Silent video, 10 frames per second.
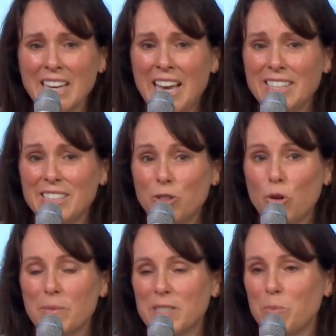has
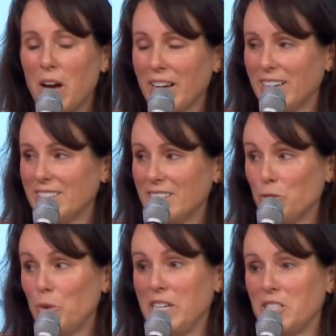enormous pockets
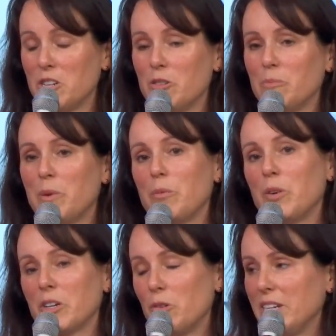and we don't, but
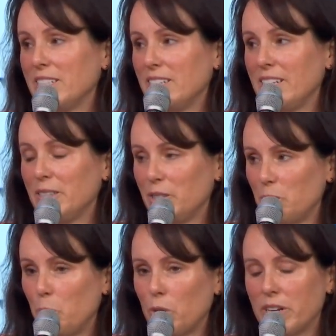we're going to need the
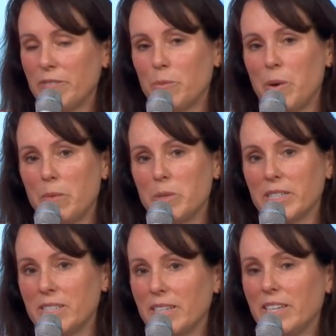support of the
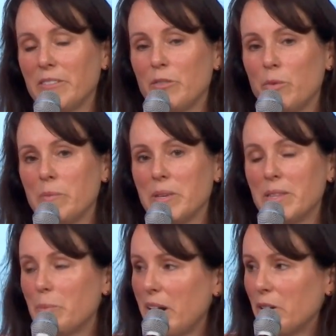public to give women
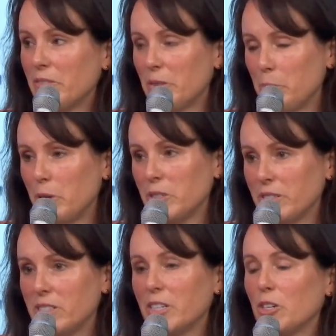the power of the
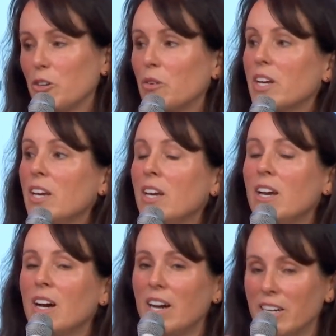purse to go
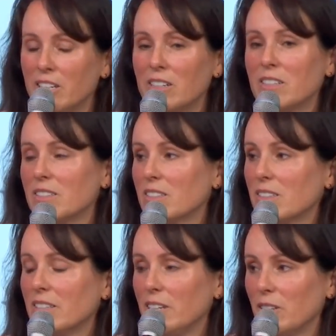hire the
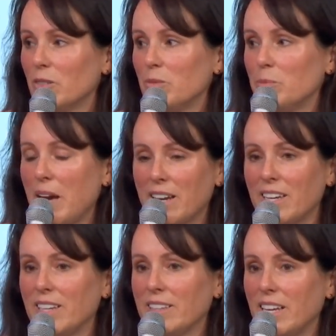legal
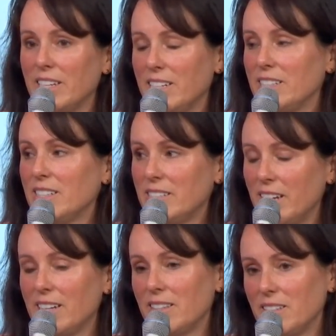backing they need to
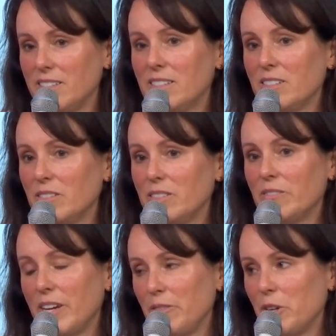take this
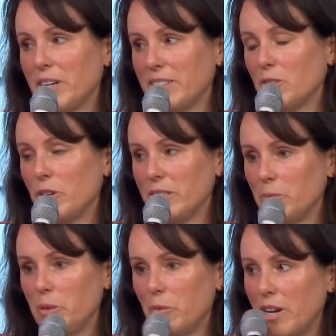fight where it's going to
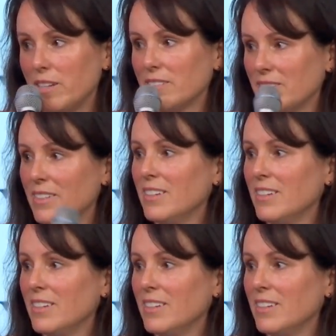be won.